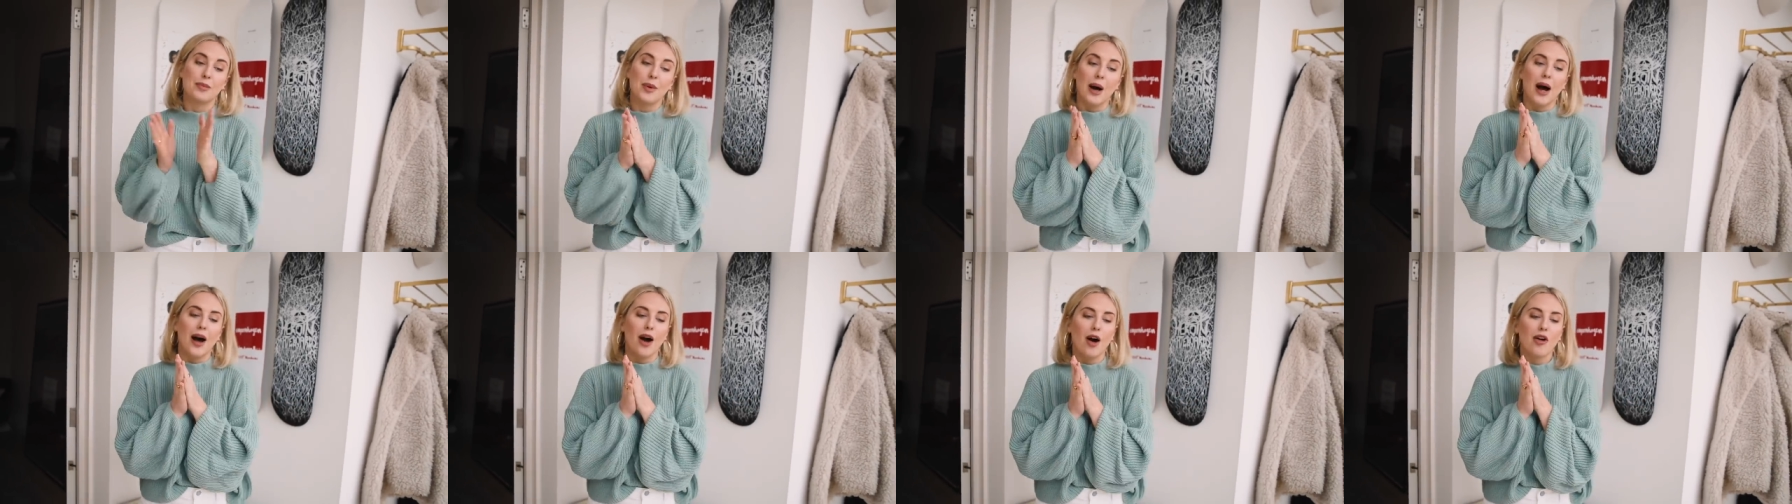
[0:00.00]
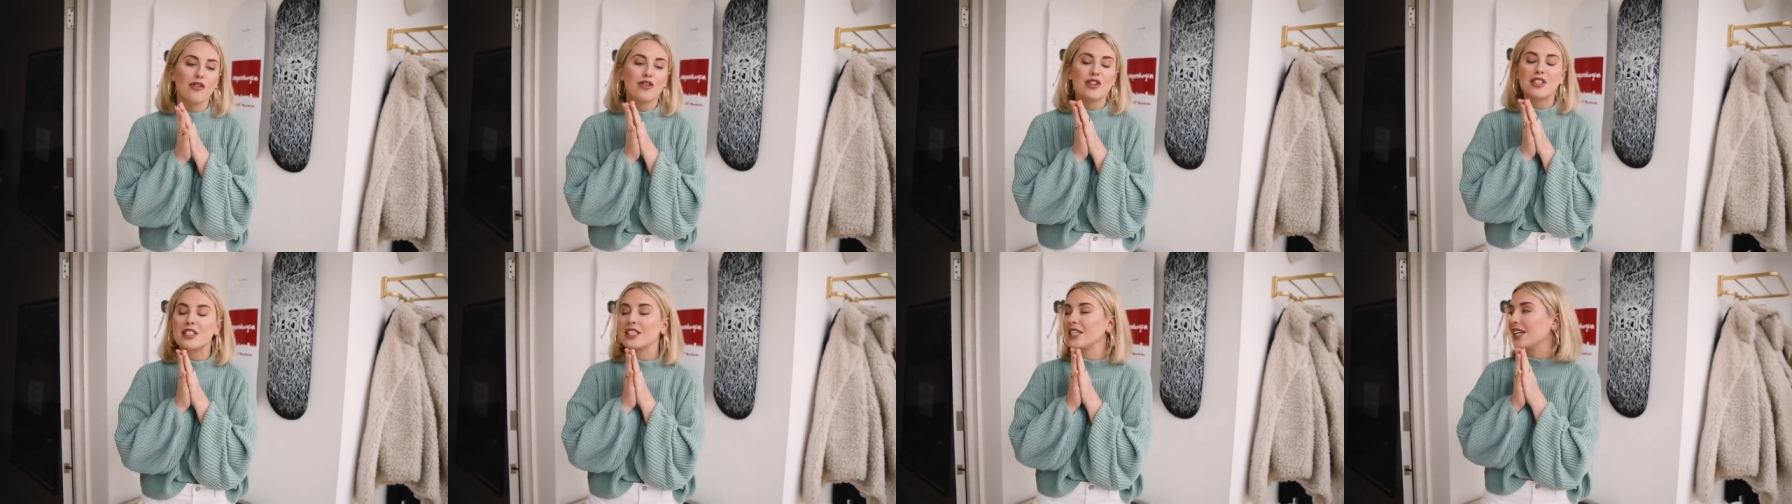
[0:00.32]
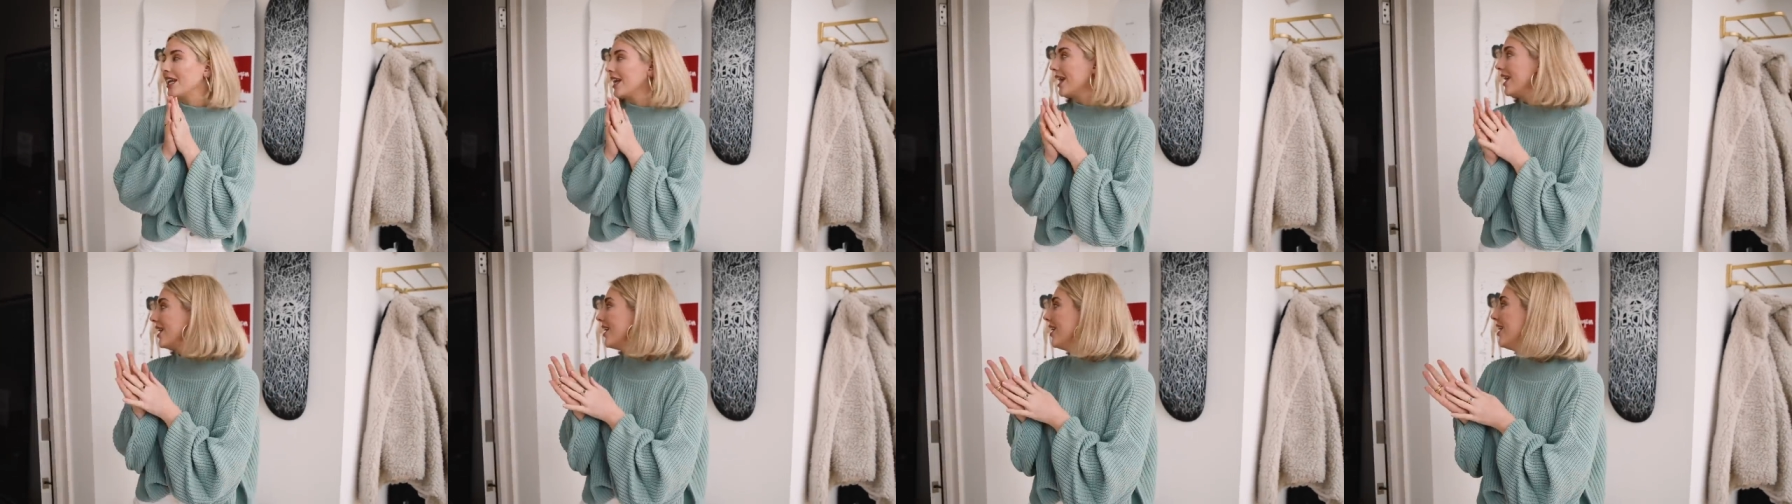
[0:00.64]
But
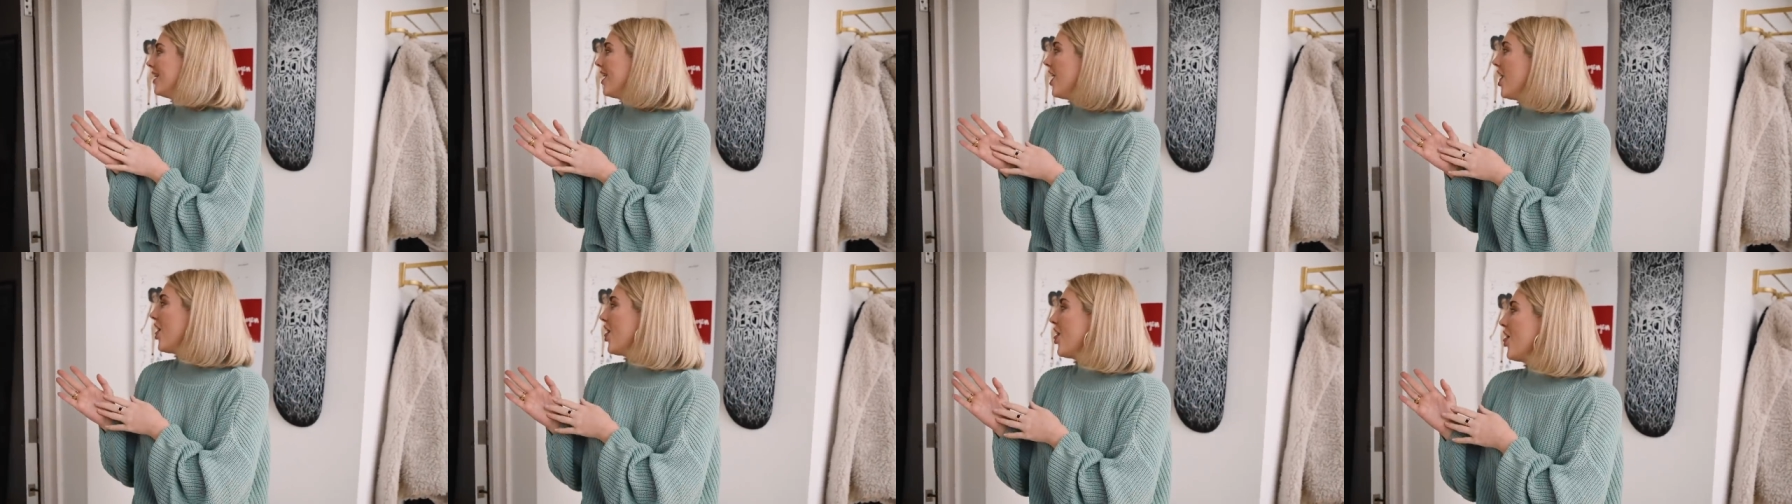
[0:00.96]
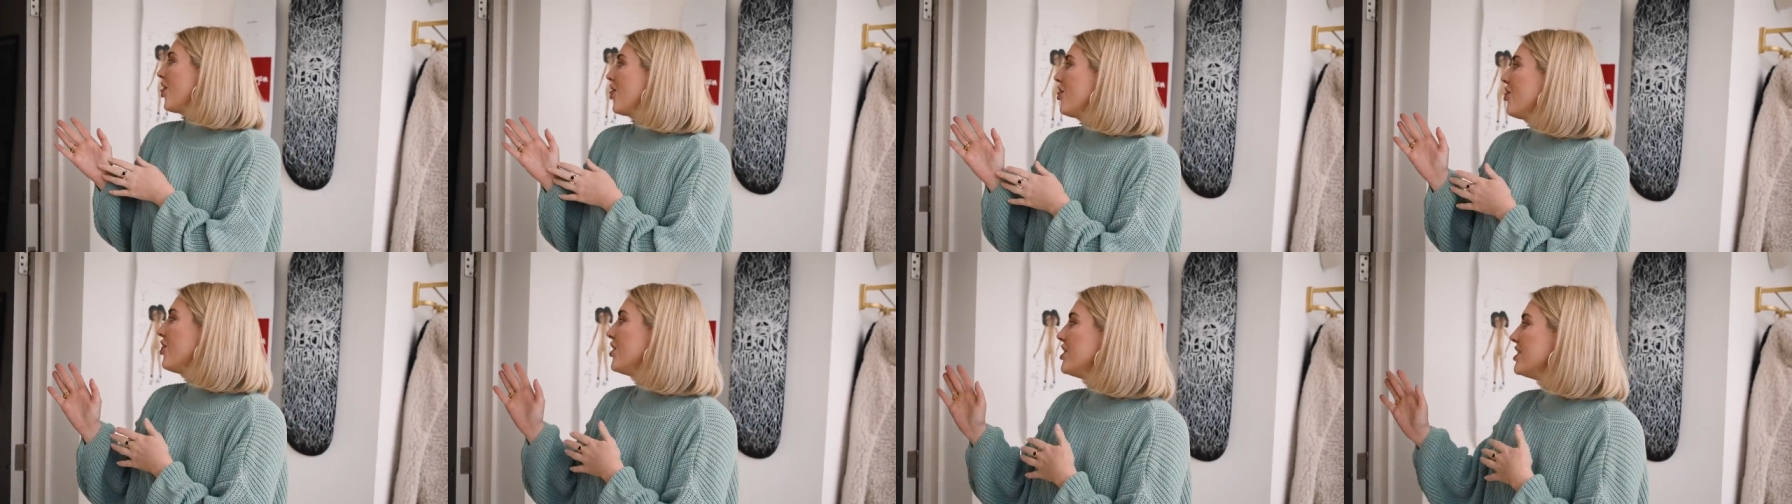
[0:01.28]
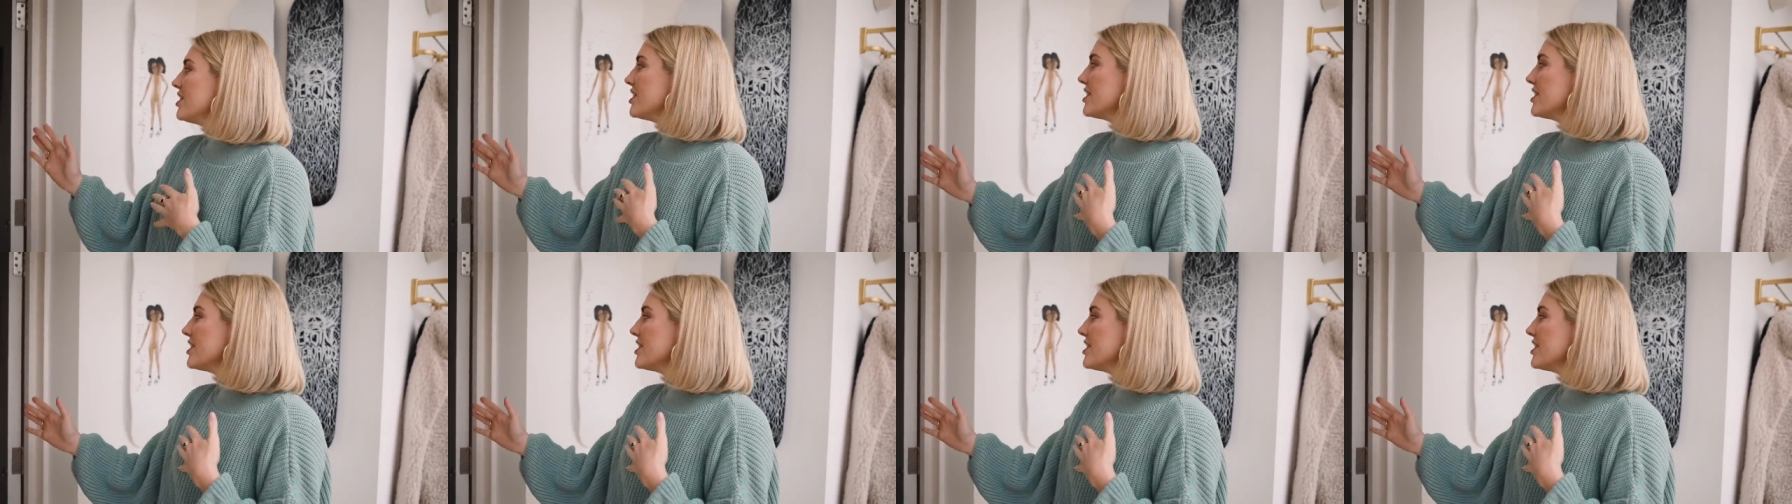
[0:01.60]
obviously the